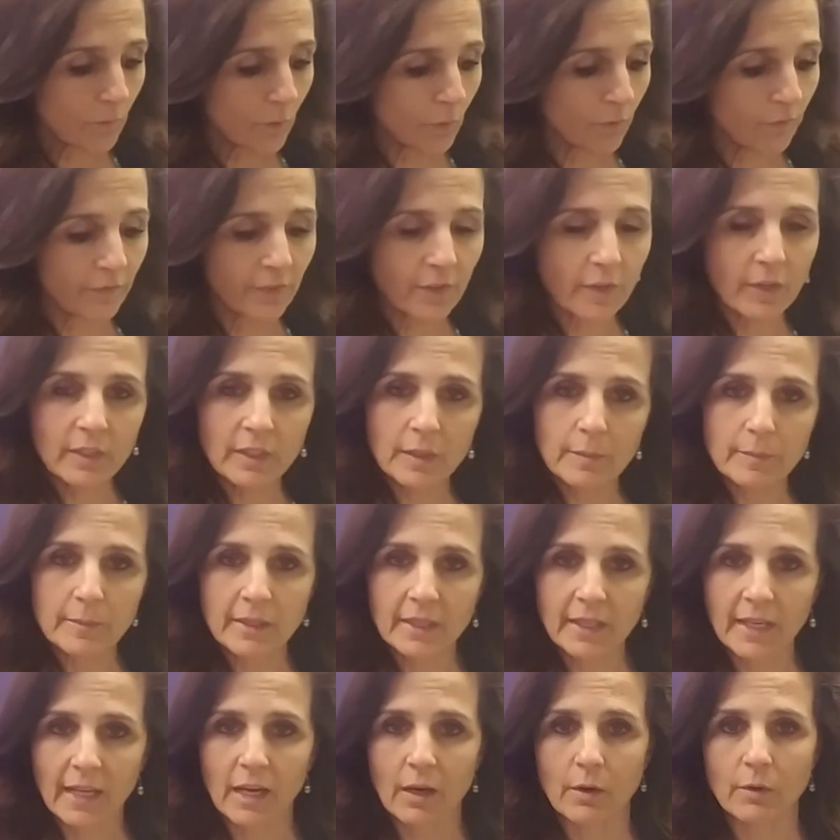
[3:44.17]
Very
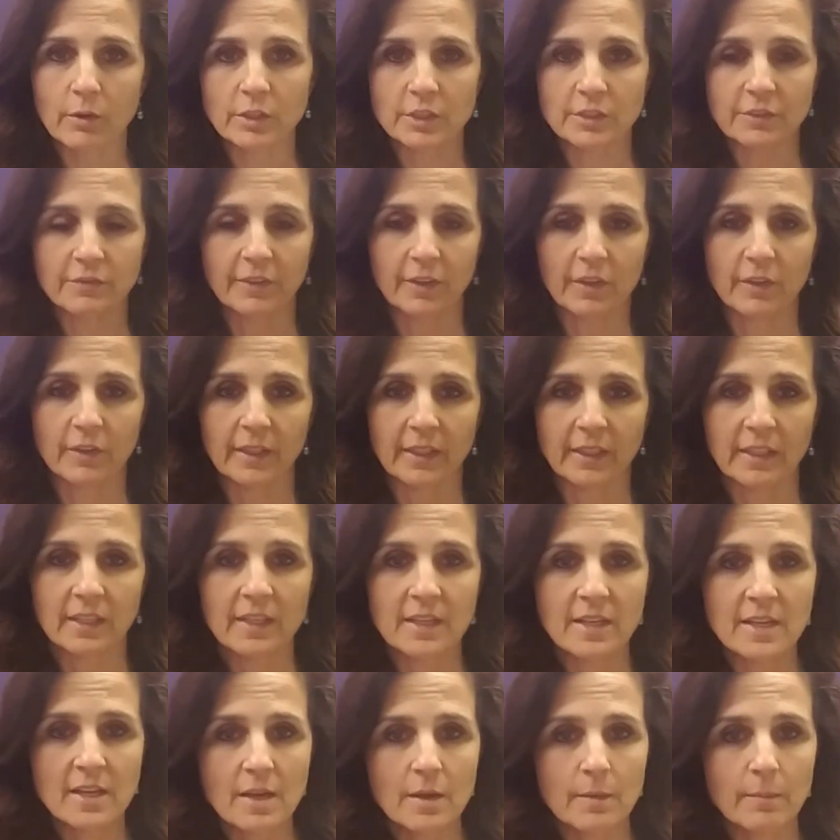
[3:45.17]
limited hours, very
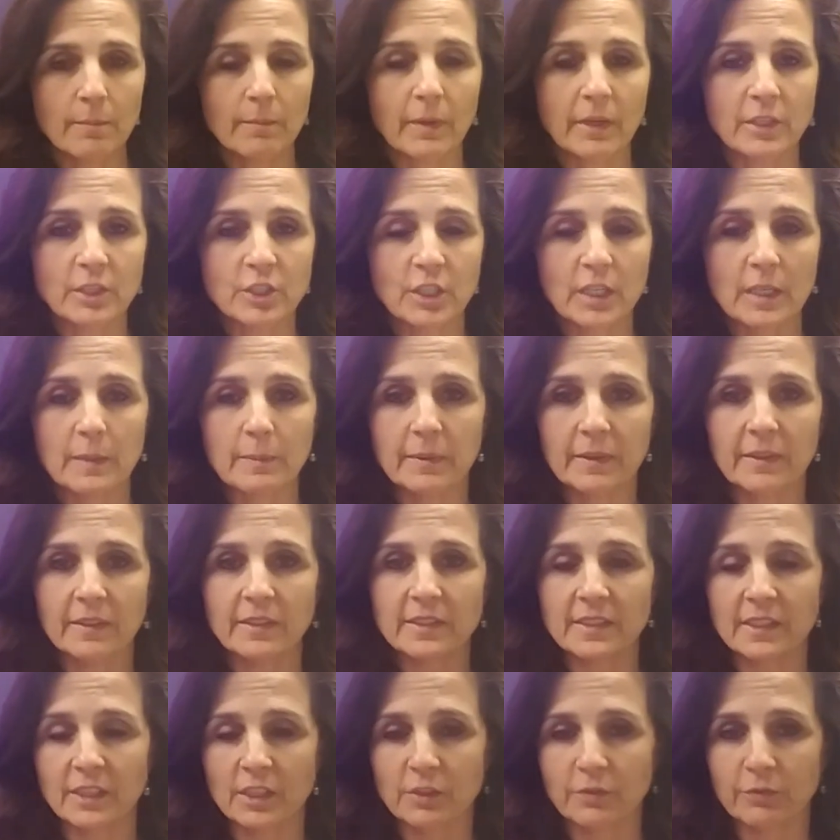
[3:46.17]
much keeping the
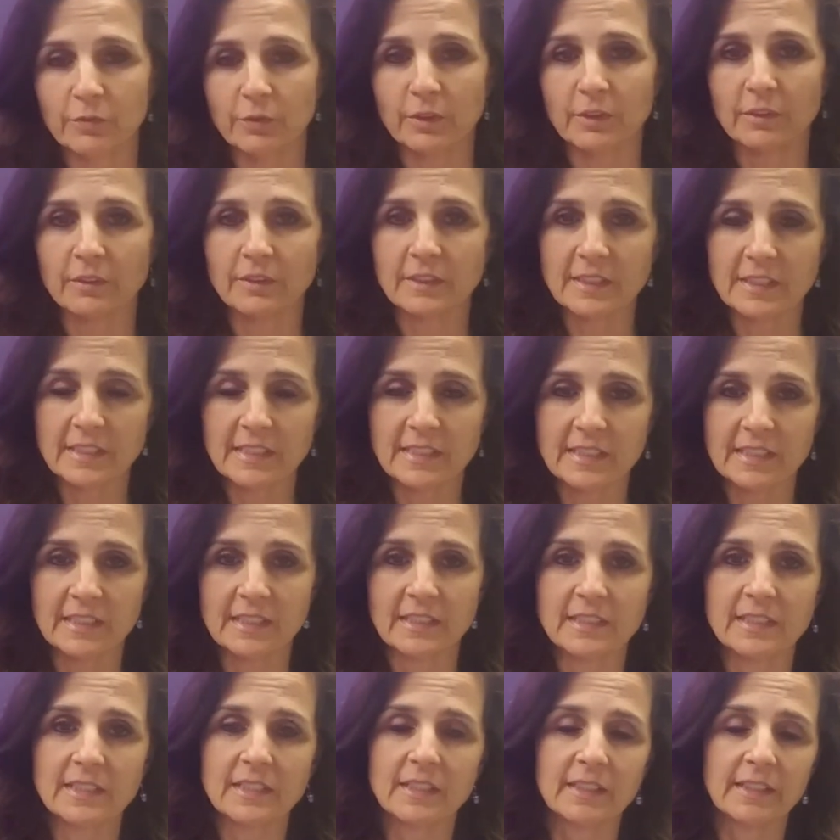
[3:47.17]
6-foot
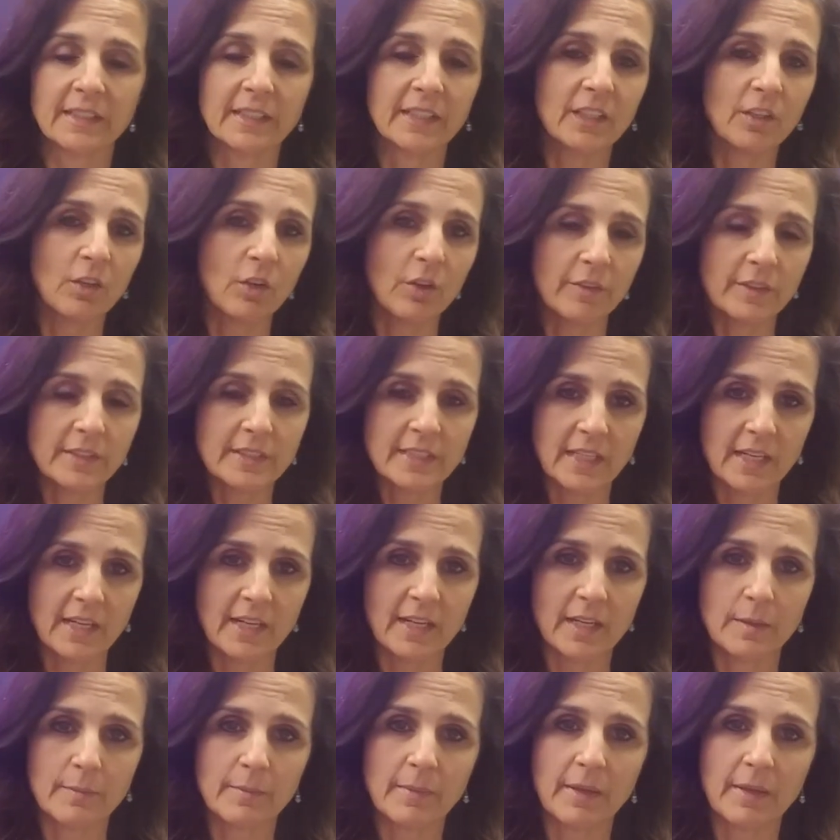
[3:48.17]
distance, cleaning all the time,